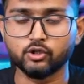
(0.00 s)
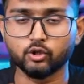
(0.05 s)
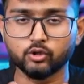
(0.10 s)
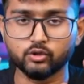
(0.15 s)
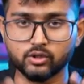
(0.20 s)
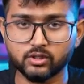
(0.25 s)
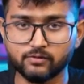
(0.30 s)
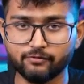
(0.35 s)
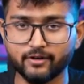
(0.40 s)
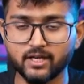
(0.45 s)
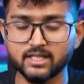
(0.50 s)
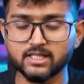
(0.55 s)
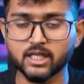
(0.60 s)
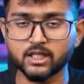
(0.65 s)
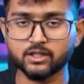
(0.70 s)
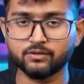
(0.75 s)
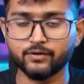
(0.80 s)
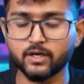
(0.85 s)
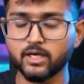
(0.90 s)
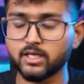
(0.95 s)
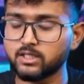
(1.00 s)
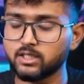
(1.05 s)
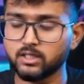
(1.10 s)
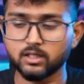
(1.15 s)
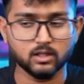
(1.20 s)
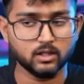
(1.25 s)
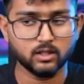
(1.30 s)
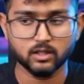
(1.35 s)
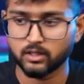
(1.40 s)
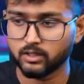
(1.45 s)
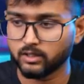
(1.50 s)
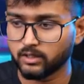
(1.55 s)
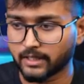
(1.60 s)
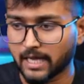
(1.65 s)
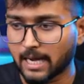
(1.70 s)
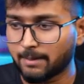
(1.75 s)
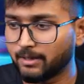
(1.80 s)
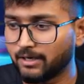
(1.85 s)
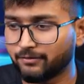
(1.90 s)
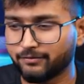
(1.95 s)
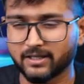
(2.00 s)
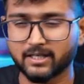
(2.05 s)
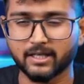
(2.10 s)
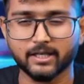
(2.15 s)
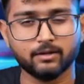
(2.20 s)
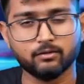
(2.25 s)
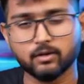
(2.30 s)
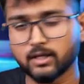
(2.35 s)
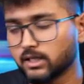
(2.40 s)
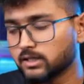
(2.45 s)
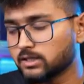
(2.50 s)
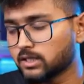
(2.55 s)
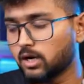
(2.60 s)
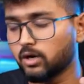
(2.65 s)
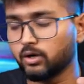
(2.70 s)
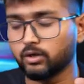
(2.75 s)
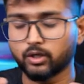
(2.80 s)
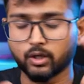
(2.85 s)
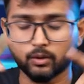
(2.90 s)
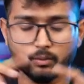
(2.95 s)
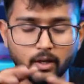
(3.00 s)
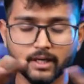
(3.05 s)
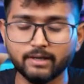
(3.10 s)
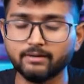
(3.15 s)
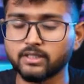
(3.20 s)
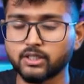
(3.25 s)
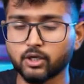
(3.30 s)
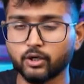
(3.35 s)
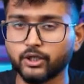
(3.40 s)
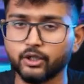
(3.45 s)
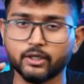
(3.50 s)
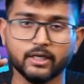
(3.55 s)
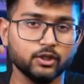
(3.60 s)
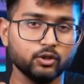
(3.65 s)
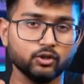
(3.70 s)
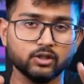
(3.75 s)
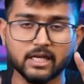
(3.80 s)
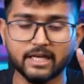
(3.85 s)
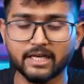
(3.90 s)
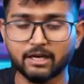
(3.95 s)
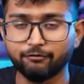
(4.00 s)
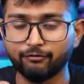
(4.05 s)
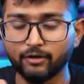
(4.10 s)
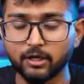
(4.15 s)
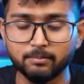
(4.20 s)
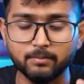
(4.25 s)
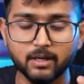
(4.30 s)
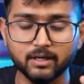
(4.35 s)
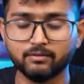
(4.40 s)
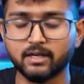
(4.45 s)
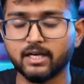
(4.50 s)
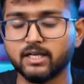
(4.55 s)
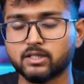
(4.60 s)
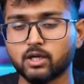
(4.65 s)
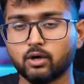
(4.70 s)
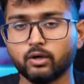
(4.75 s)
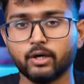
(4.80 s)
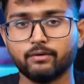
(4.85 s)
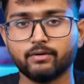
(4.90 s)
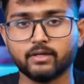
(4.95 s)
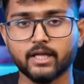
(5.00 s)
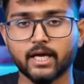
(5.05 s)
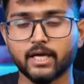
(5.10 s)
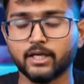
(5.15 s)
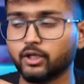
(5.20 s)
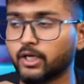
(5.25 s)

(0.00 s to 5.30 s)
So first things first, the camera flickering wala sound or whatever sound, you can use like a film burn wala sound over there.